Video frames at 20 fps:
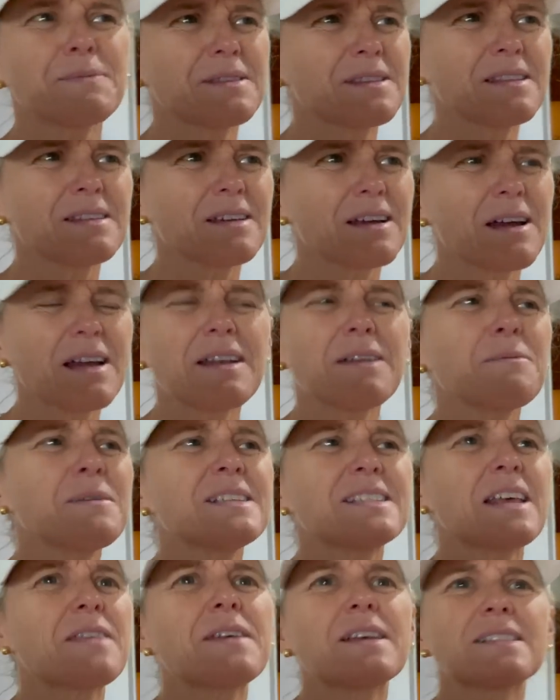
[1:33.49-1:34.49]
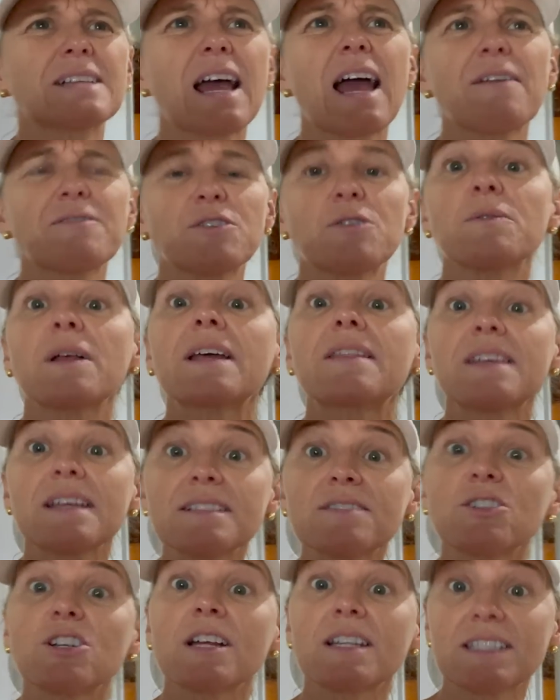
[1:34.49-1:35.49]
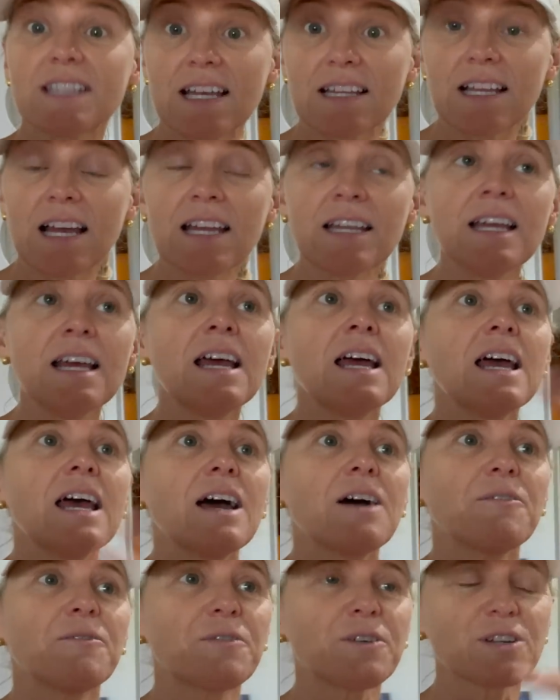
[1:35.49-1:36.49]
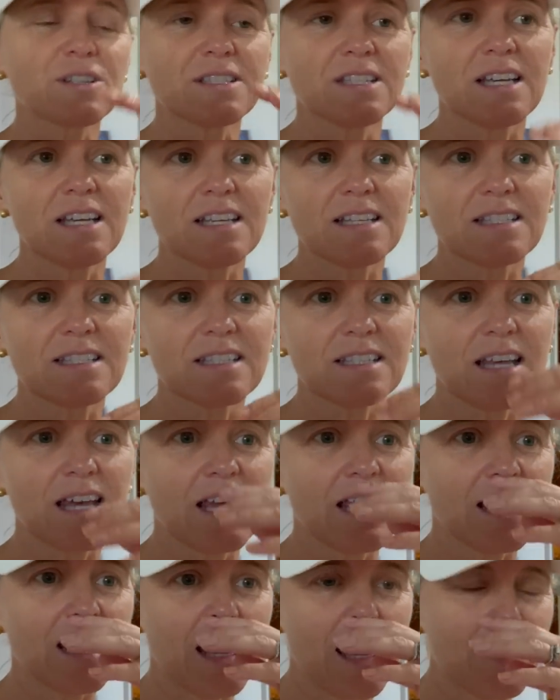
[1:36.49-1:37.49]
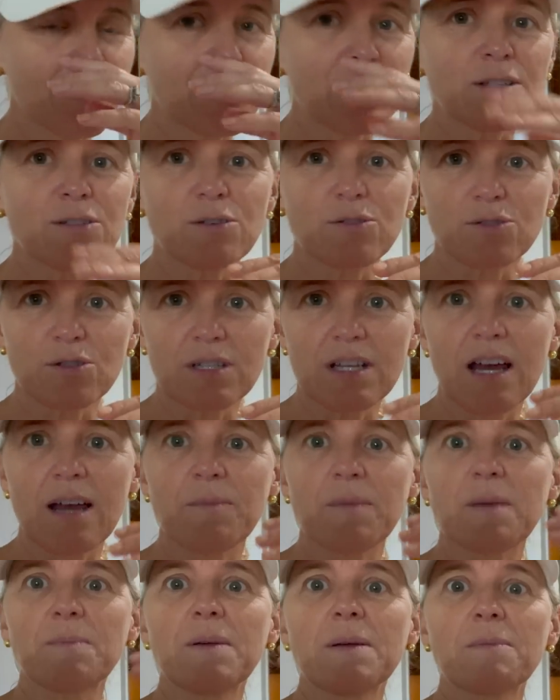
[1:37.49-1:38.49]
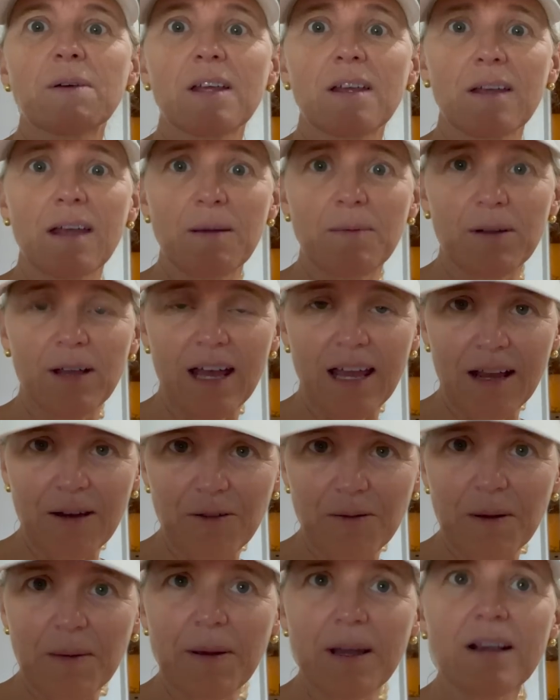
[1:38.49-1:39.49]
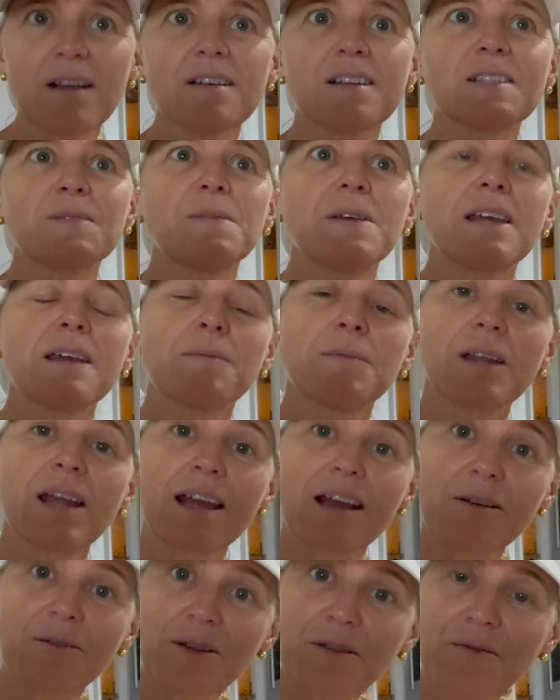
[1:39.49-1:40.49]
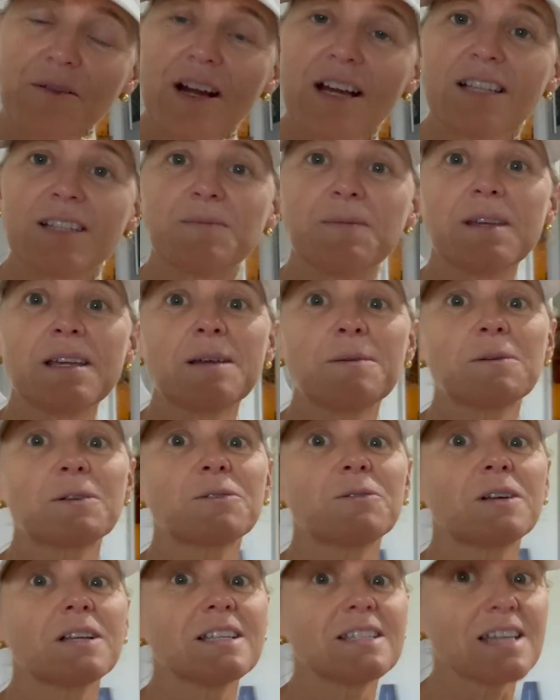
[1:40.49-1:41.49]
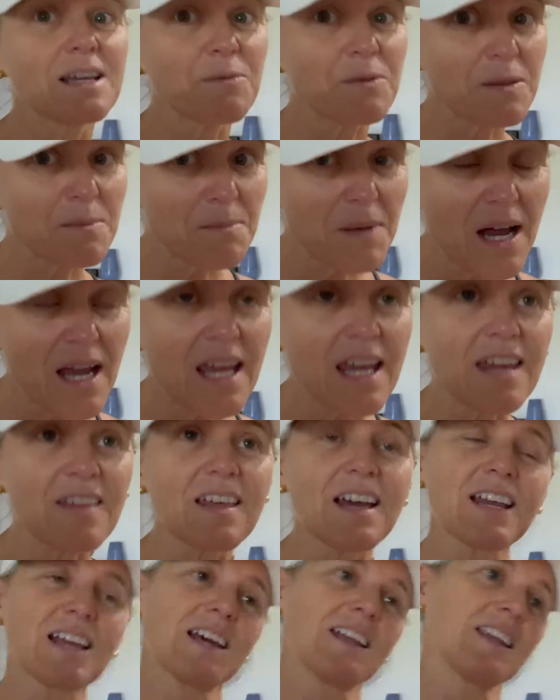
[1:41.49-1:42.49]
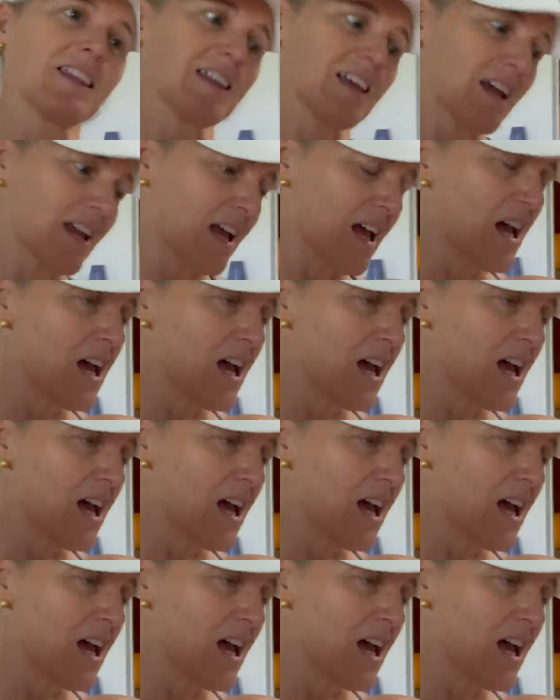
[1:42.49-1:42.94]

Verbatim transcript: I don't even say things I have to, like things that are on deadline versus like having social time, like being able to hang out with my parents, being able to hang out with friends, being able to go on a date with Mike, that kind of thing.